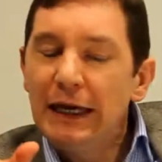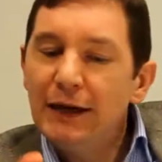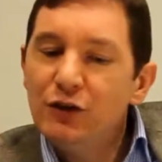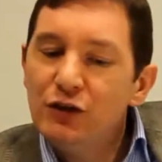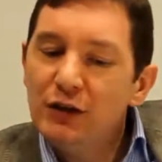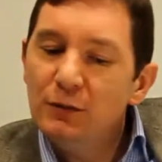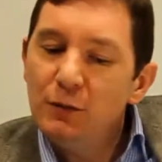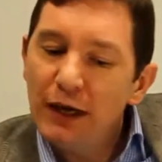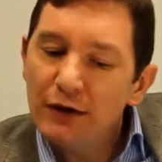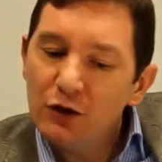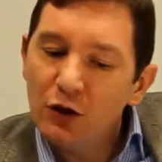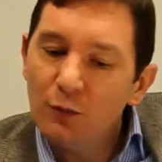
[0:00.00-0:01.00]
And she had
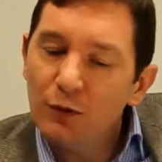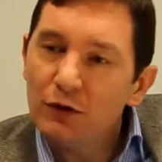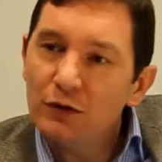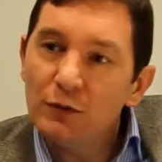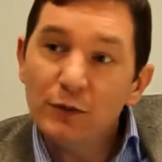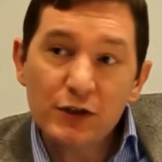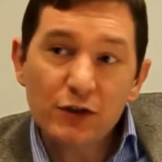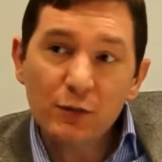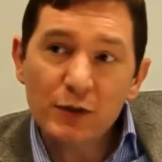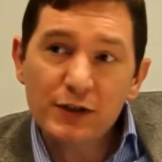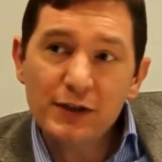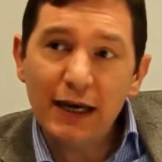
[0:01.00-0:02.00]
met a couple, Mr.
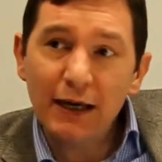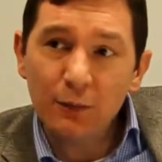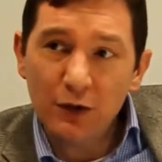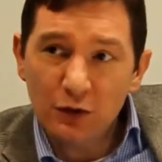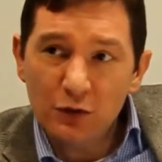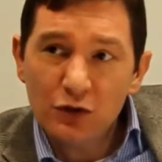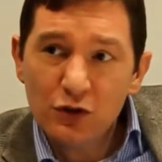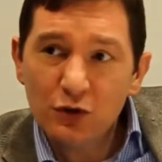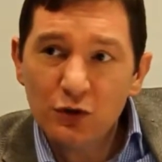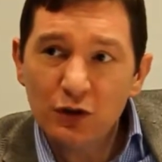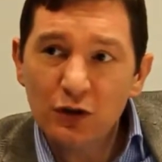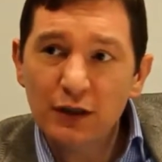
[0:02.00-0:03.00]
and Mrs. Ackman, who had
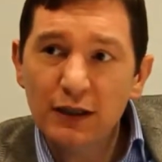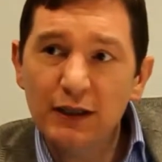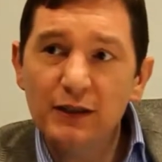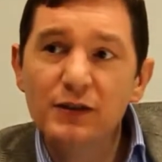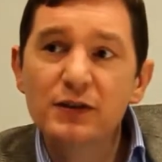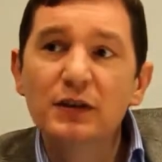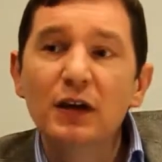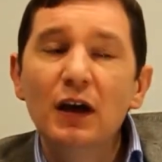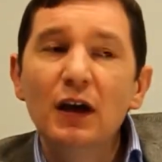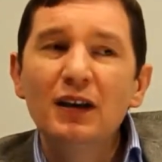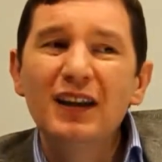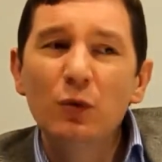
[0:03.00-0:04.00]
2 young kids.
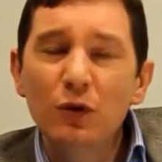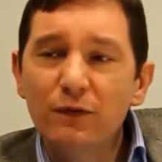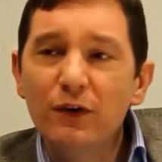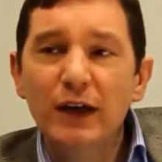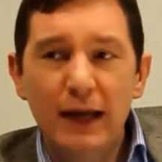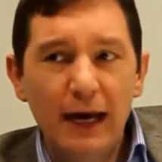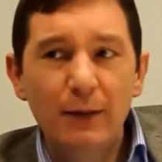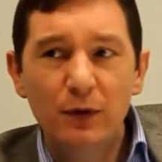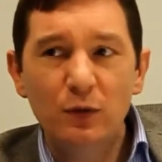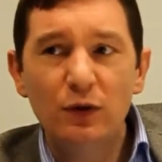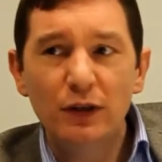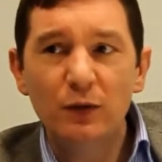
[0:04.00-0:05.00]
They weren't very
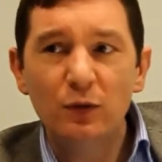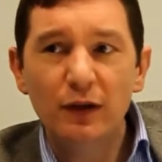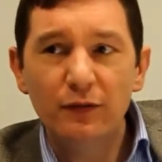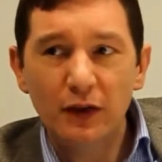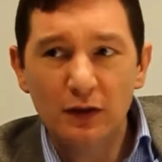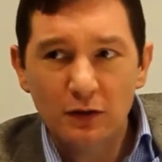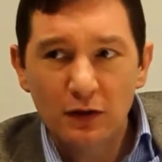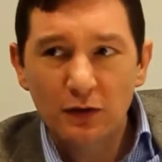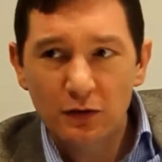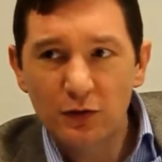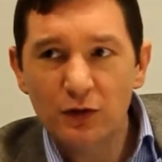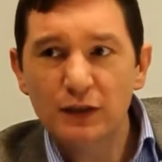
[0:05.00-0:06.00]
happy where they were living in
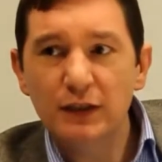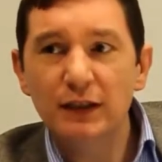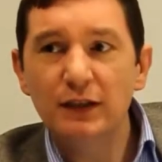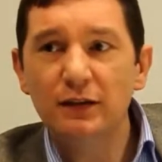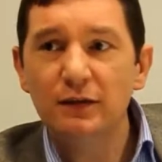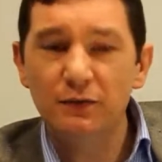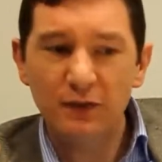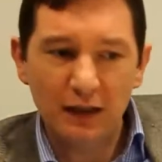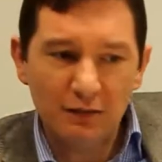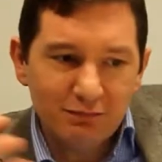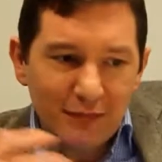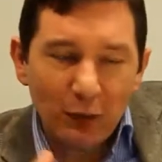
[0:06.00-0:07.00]
Thornton Heath,
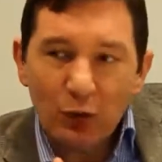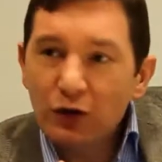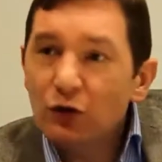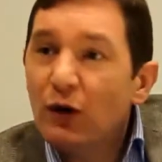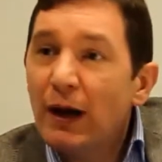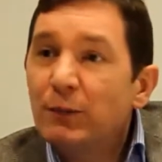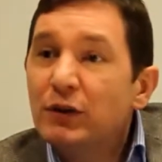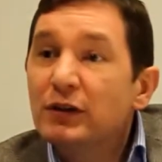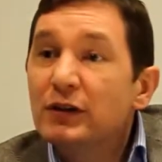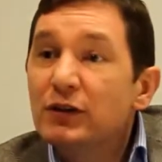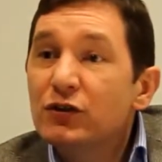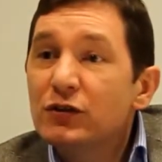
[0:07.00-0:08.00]
felt they were in cramped
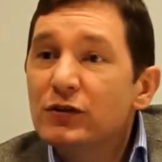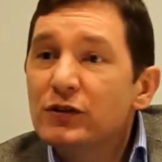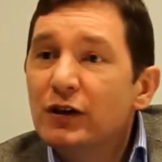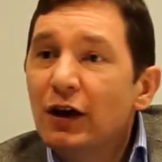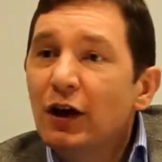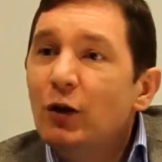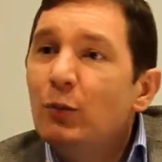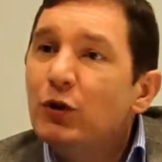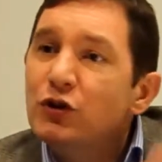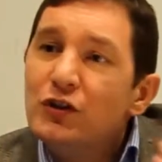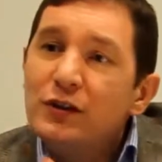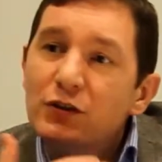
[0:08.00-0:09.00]
conditions.
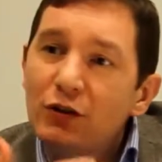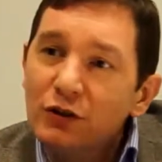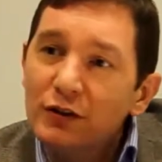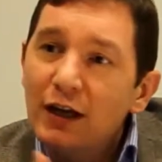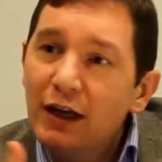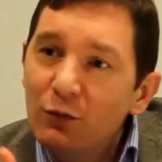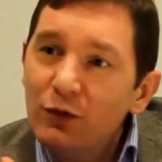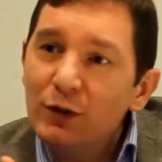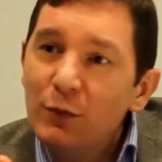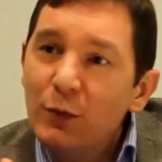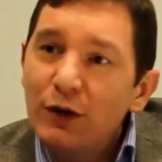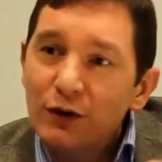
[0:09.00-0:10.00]
But she talked a lot with
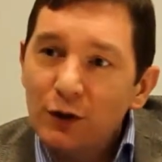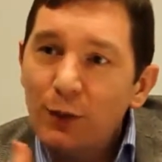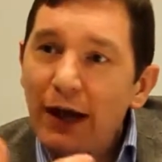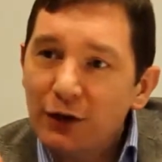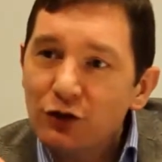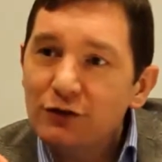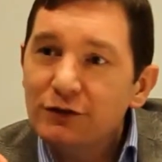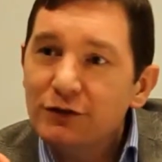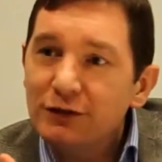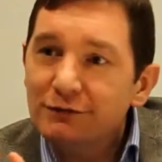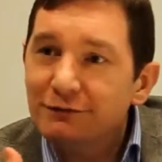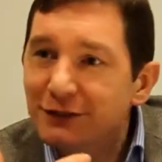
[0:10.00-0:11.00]
them about their
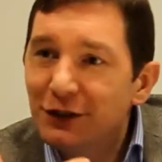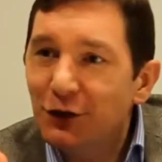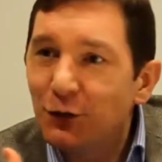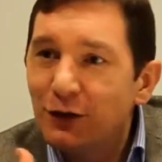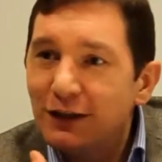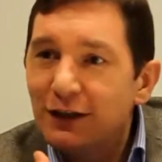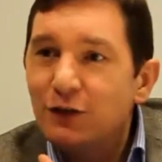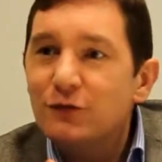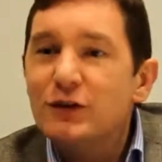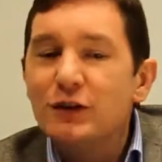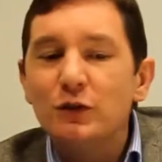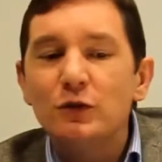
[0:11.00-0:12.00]
passions and what they
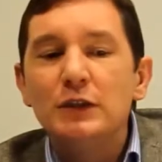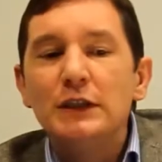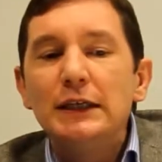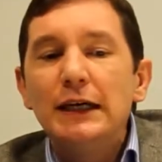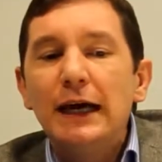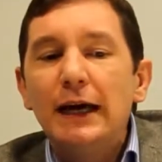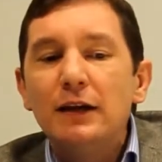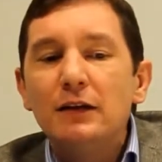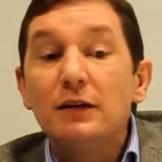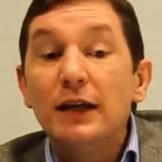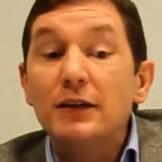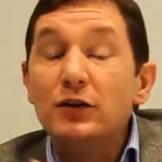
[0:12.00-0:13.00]
love to do.
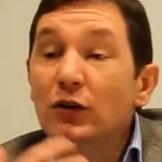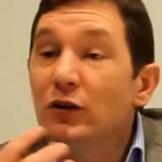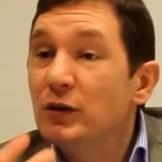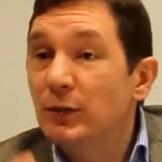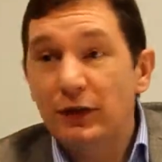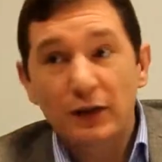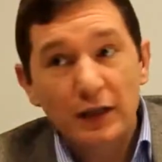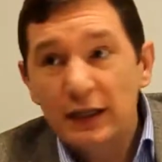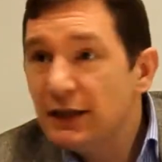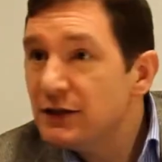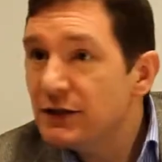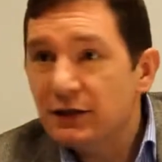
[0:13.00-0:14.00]
And they talked about their
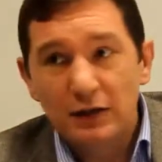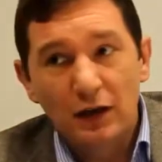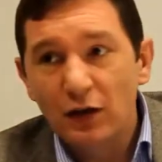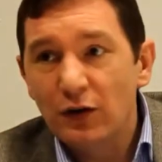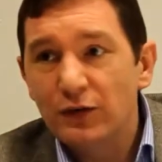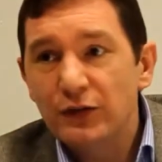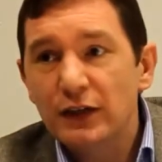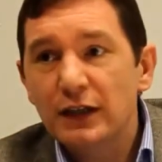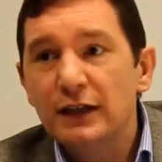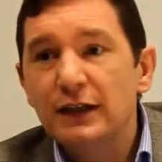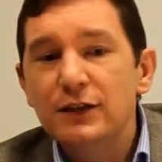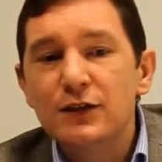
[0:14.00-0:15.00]
kids, their love of their
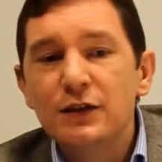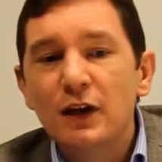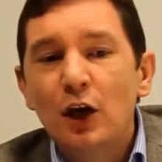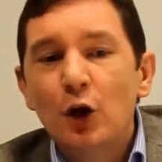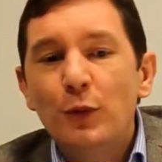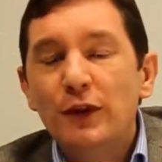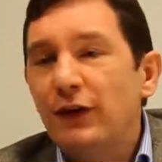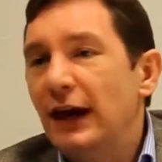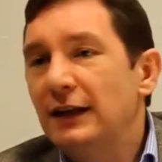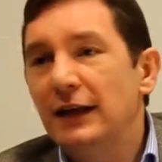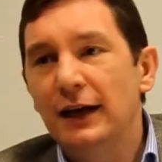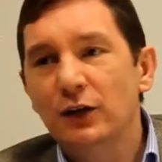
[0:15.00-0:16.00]
kids, but the
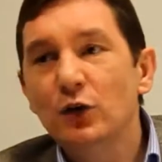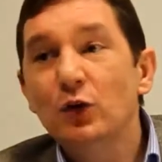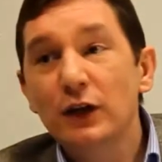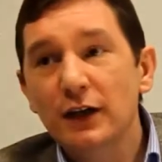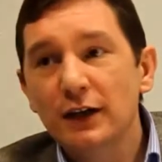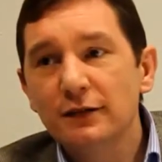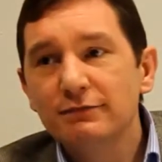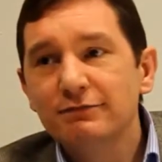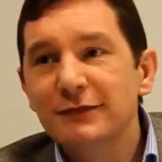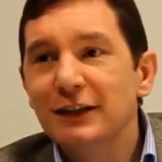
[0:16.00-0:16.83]
fact they had no garden.